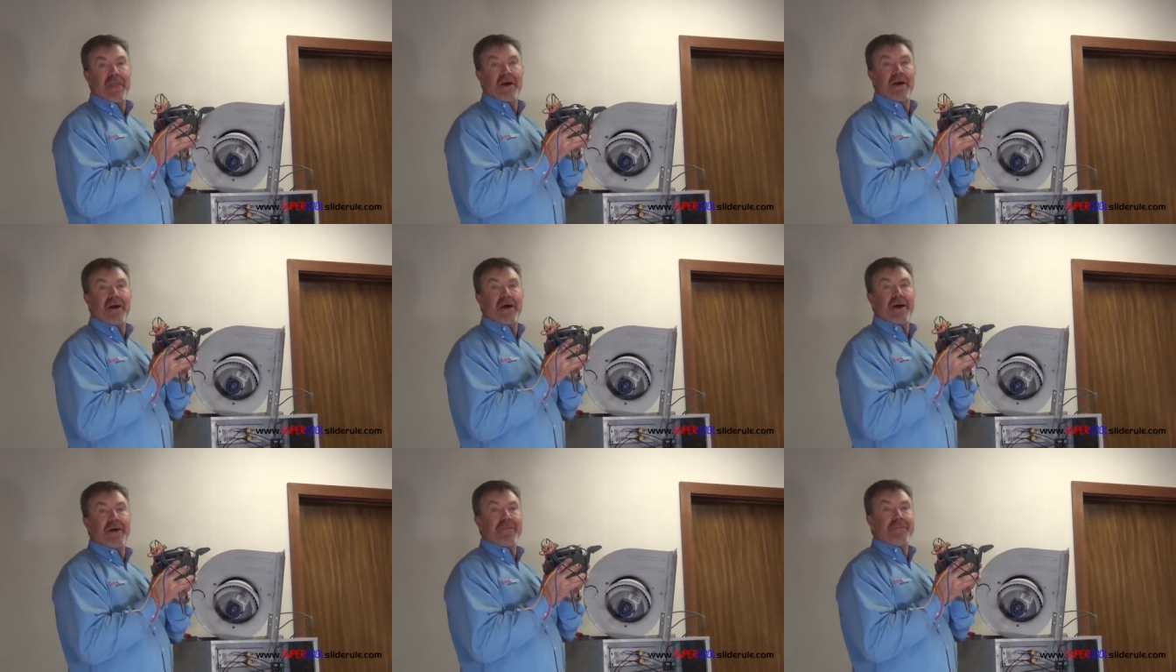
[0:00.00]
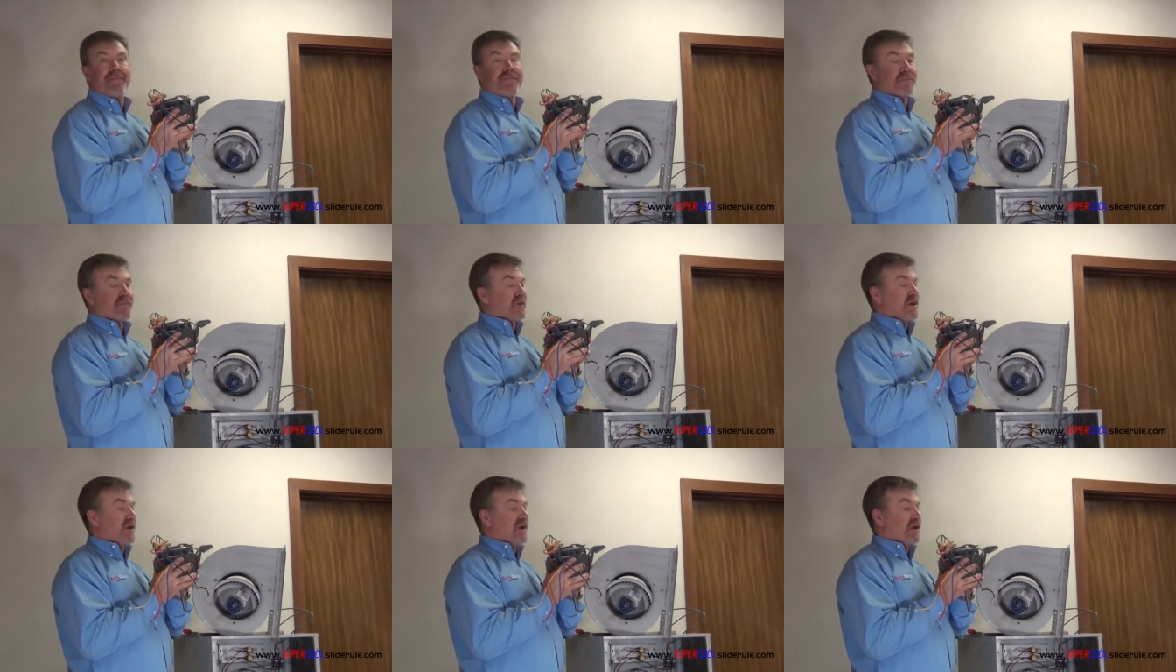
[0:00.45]
Um,
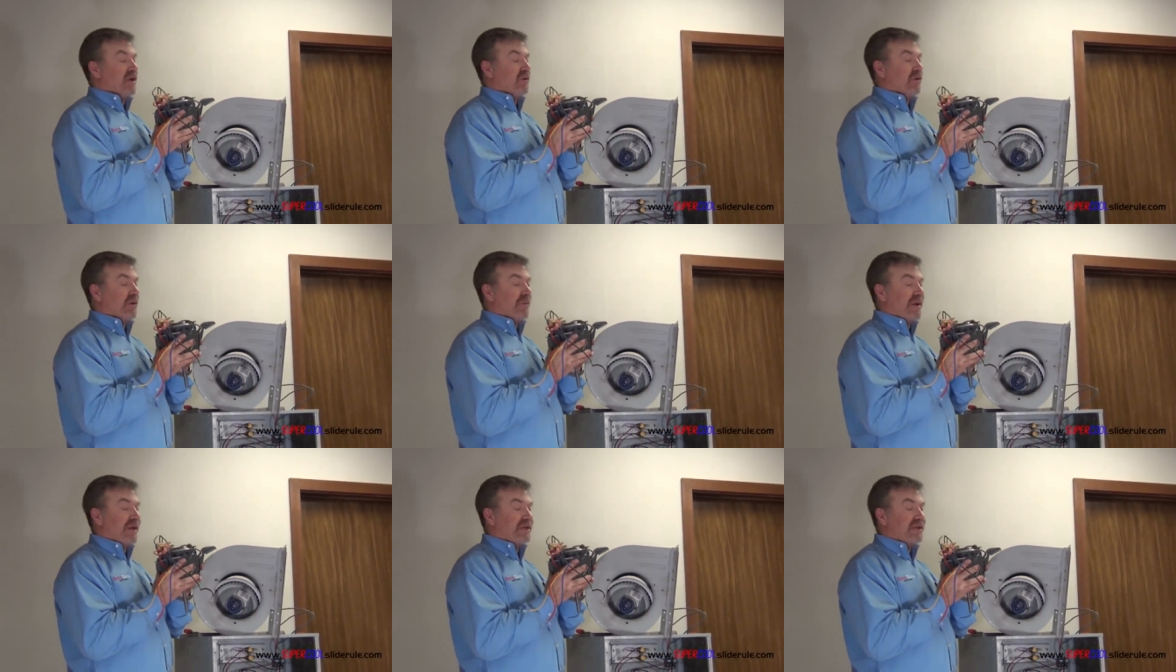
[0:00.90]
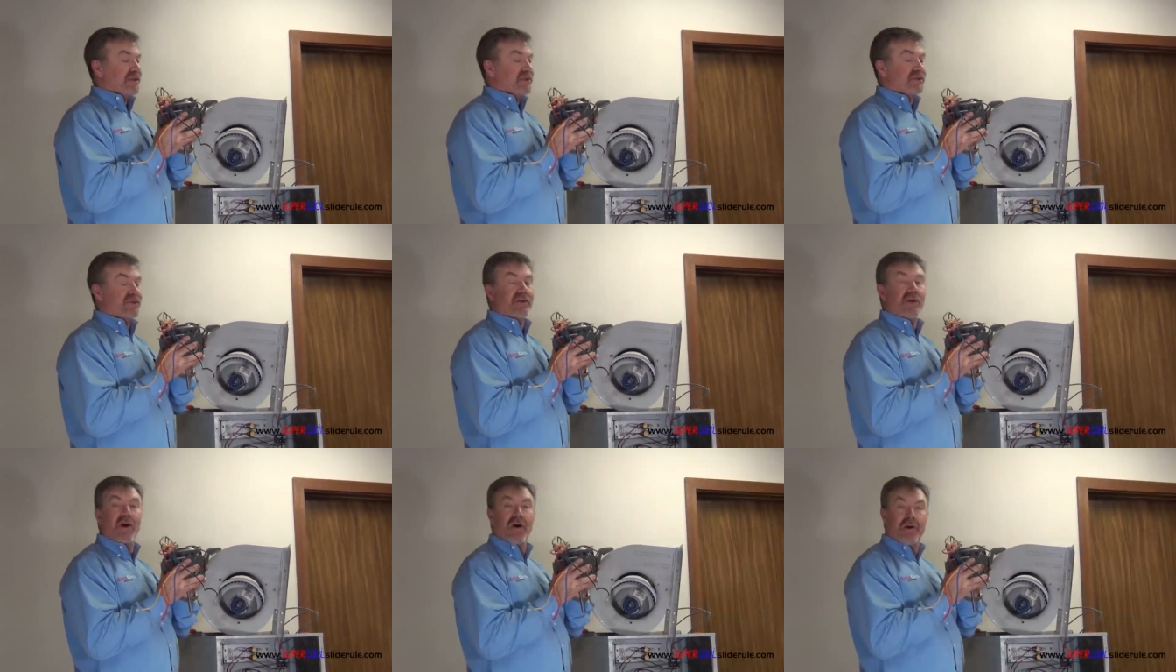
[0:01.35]
want to pay attention
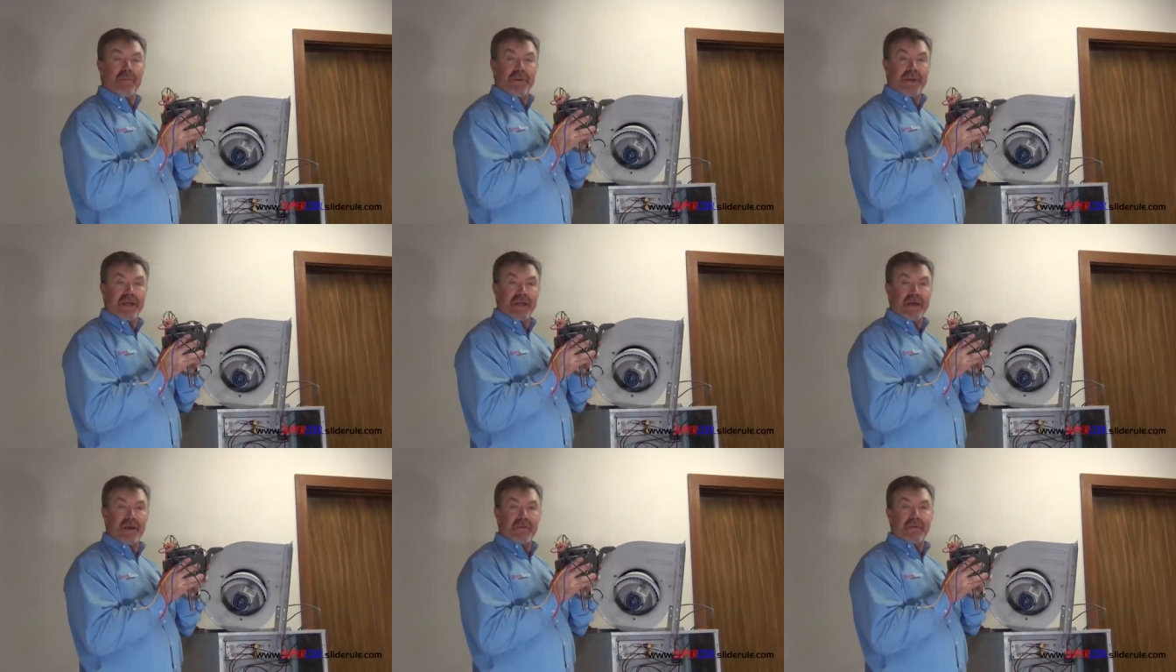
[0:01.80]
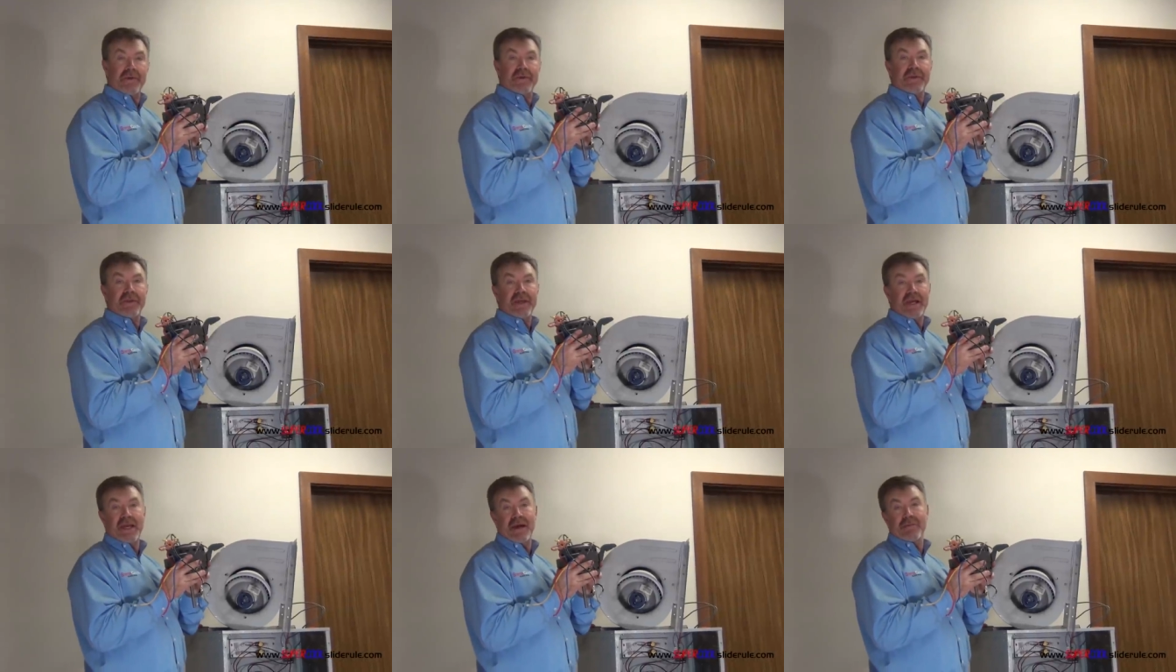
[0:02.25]
to the RPM,
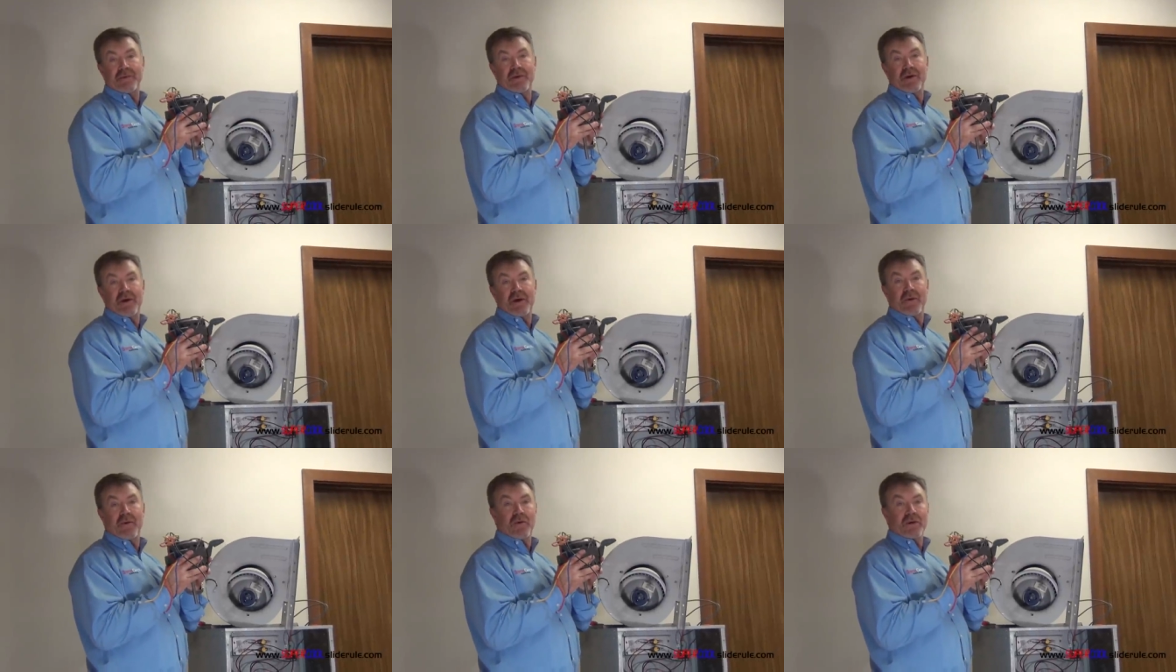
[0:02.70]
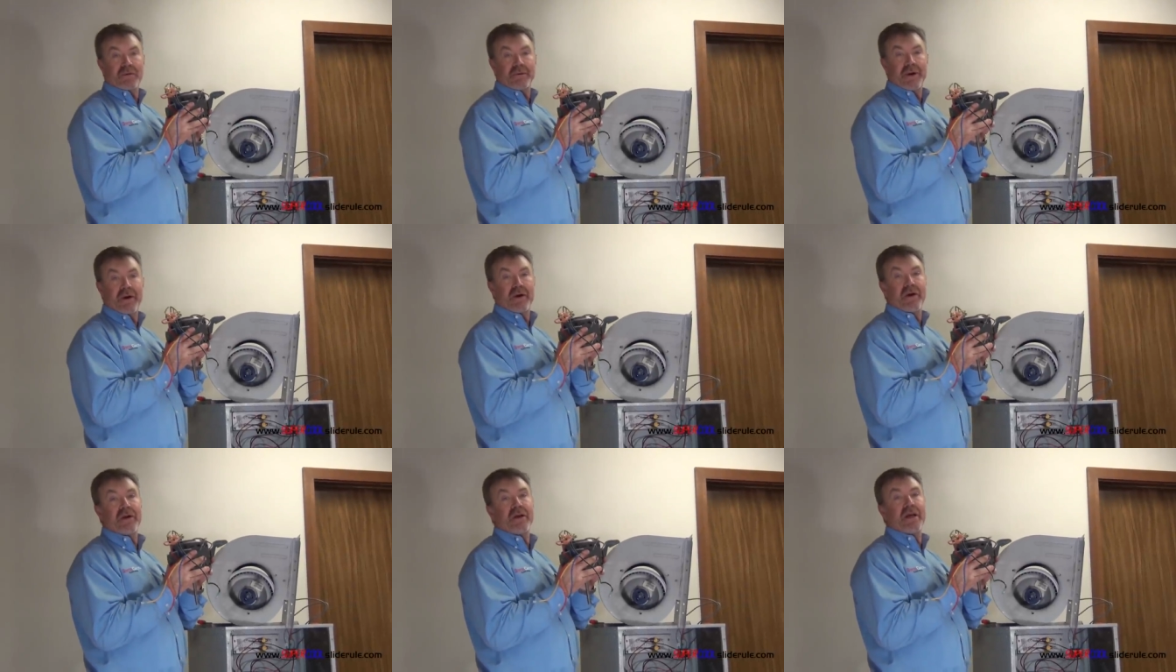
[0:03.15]
the amp draw, the
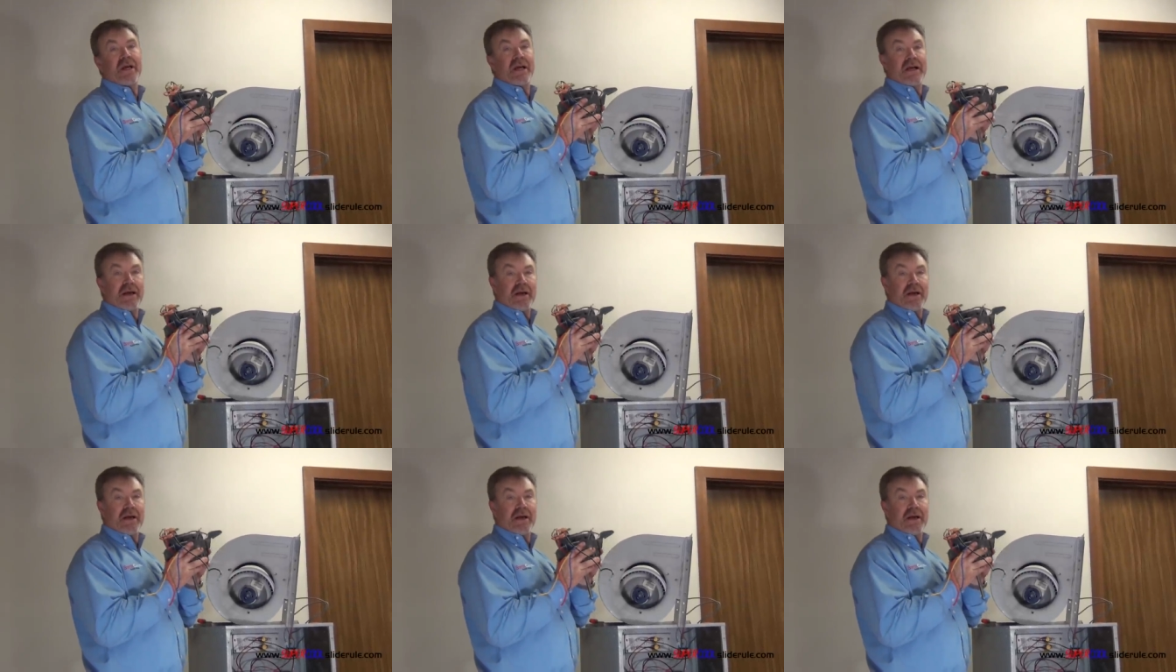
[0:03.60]
horsepower.